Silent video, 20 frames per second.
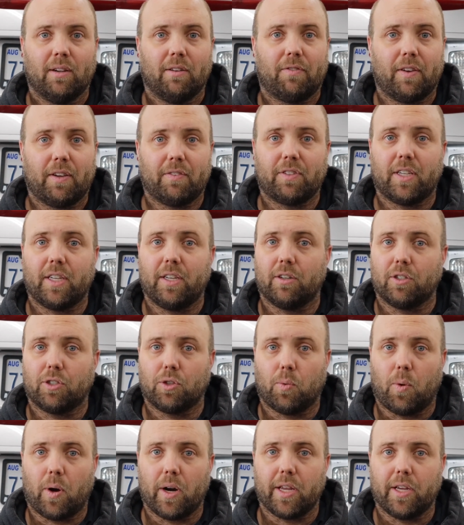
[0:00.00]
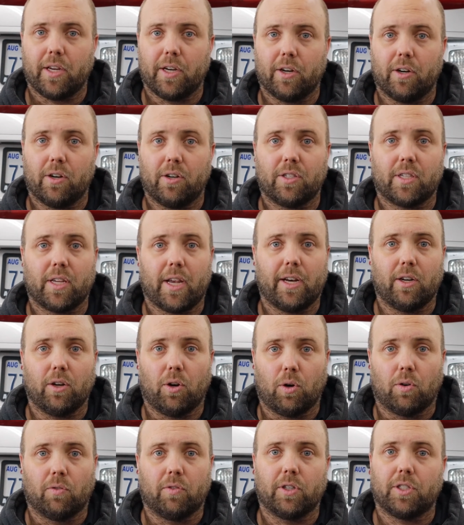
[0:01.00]
15 or 20 years and
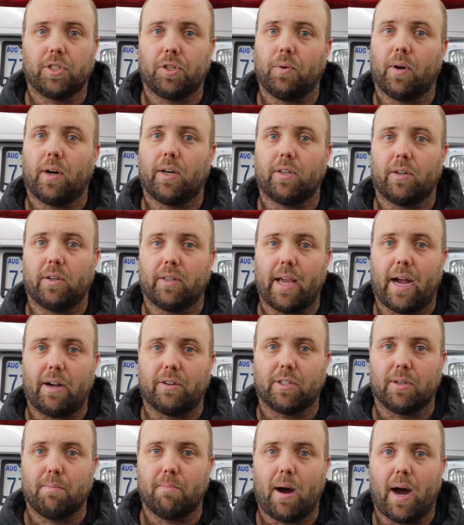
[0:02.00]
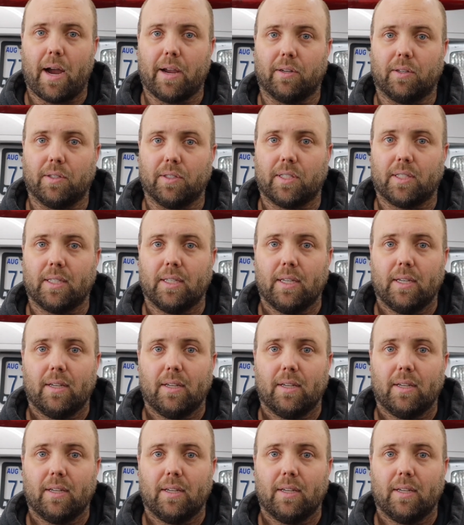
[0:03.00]
over 200,000 miles.